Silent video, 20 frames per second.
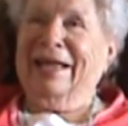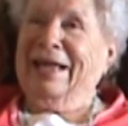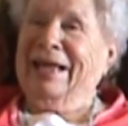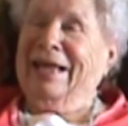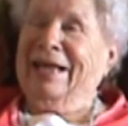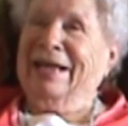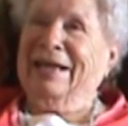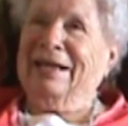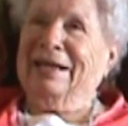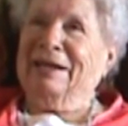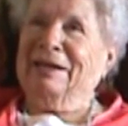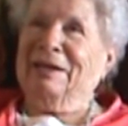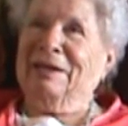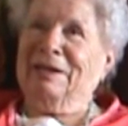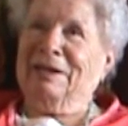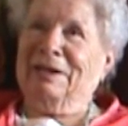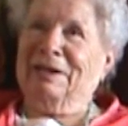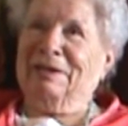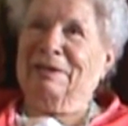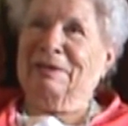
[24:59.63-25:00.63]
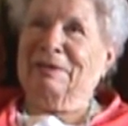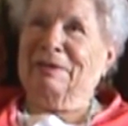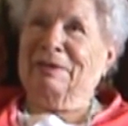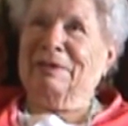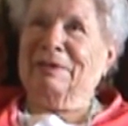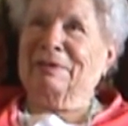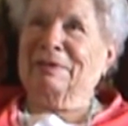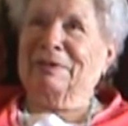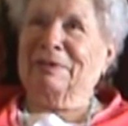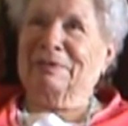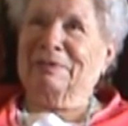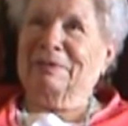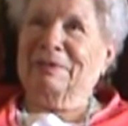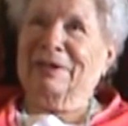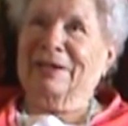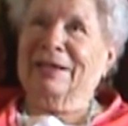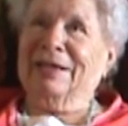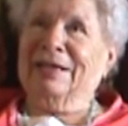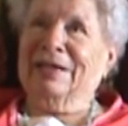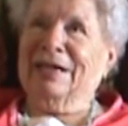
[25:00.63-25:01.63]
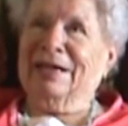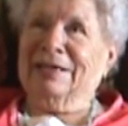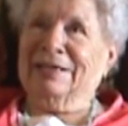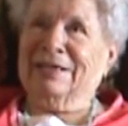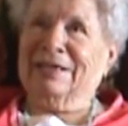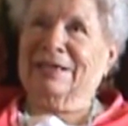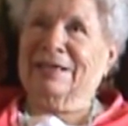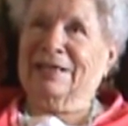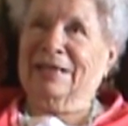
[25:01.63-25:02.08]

you got outvoted four to one. Yes,